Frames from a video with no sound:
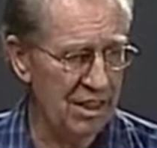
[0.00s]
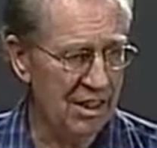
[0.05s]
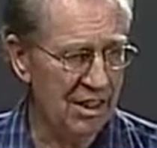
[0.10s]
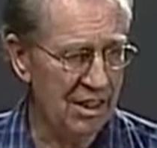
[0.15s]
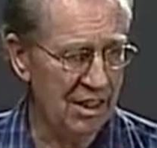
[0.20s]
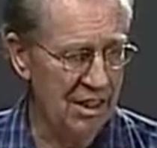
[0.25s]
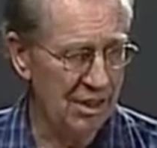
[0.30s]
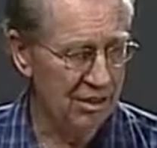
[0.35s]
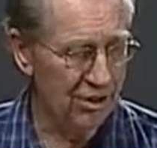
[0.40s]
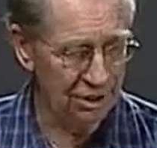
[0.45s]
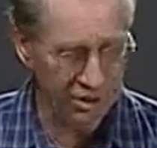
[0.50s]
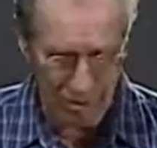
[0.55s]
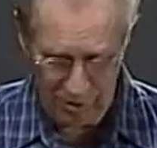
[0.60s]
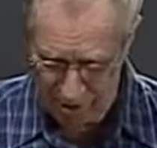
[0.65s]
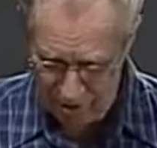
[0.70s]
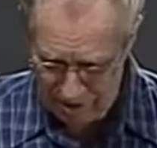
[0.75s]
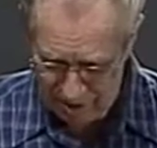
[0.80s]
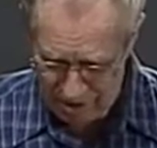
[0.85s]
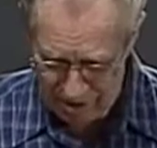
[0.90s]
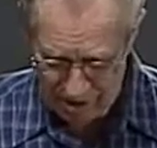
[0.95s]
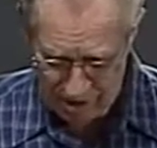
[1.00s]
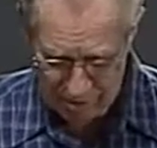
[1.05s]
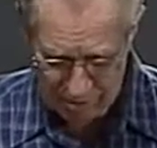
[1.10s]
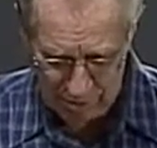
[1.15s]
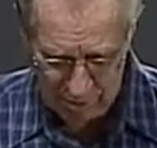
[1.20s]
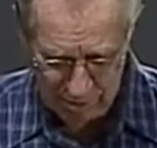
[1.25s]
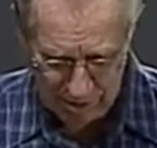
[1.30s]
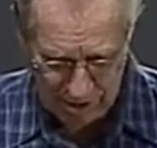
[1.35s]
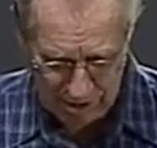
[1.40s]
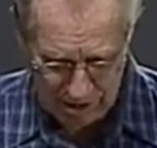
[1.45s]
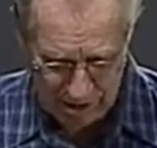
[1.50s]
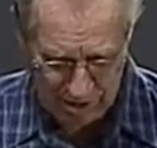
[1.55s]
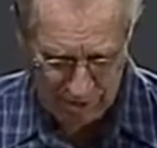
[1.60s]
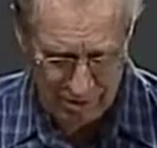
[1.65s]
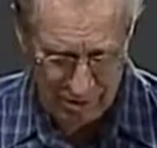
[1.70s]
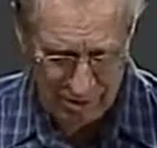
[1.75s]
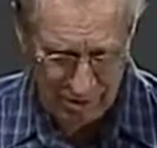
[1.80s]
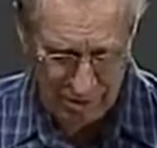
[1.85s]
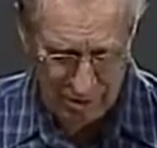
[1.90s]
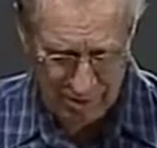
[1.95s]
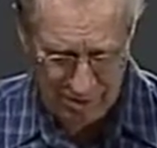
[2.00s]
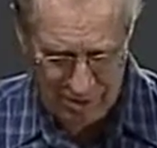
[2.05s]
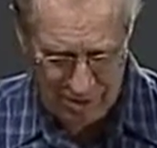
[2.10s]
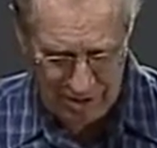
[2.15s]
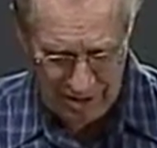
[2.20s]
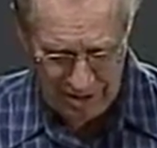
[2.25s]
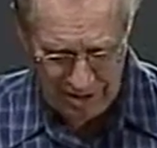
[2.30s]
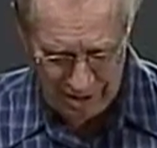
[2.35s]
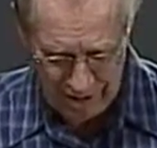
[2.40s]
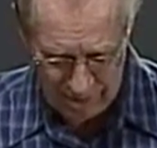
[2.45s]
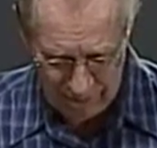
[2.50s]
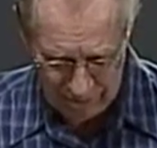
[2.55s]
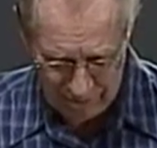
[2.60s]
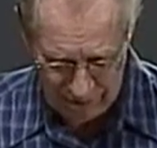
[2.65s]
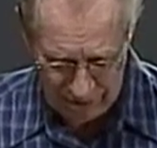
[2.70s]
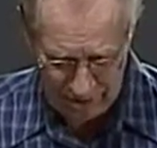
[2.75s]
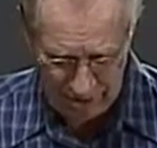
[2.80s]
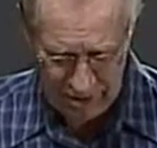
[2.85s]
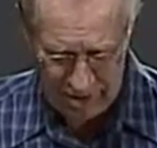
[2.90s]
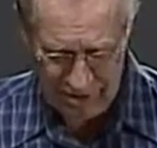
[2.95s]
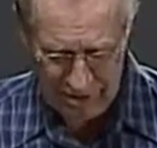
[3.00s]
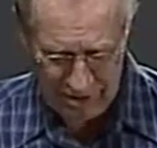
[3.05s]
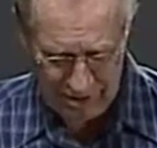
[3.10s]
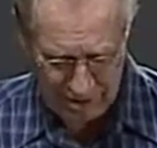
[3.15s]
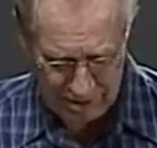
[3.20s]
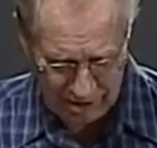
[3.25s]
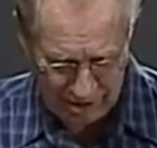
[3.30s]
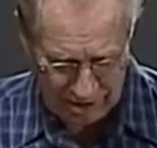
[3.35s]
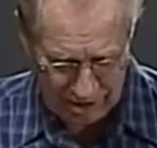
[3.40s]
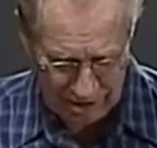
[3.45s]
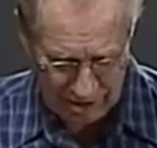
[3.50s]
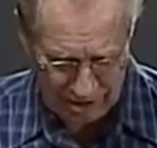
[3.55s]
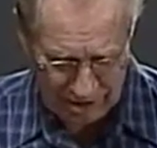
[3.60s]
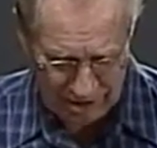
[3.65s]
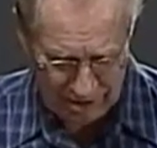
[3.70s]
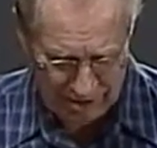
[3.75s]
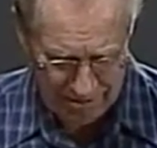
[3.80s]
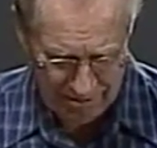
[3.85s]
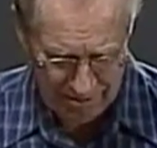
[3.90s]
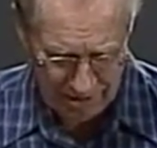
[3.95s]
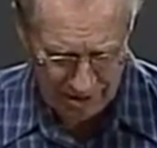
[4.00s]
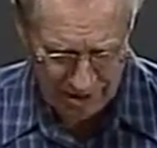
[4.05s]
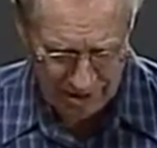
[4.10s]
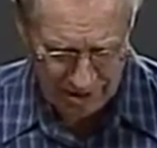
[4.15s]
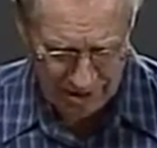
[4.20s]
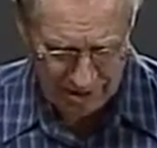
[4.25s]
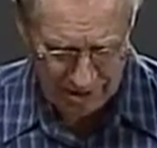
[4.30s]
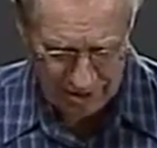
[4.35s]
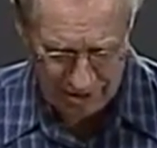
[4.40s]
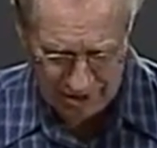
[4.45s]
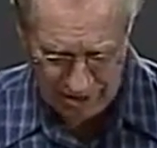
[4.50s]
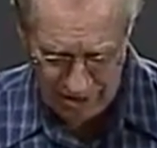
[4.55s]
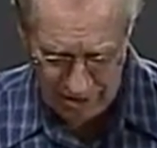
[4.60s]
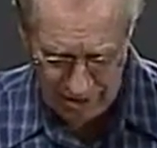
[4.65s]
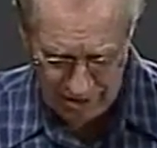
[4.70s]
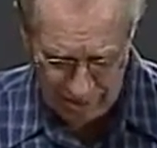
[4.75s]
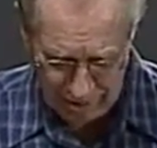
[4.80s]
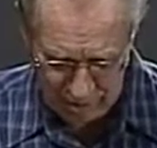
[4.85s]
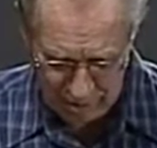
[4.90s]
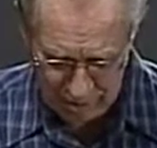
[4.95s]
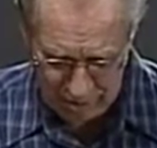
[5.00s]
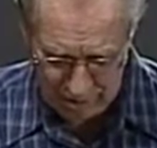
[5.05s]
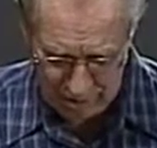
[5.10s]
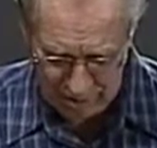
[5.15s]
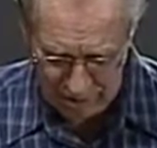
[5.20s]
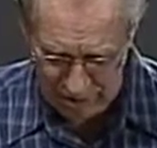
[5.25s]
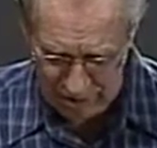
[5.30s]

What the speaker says: Consequently, they were without hope and without God in the world.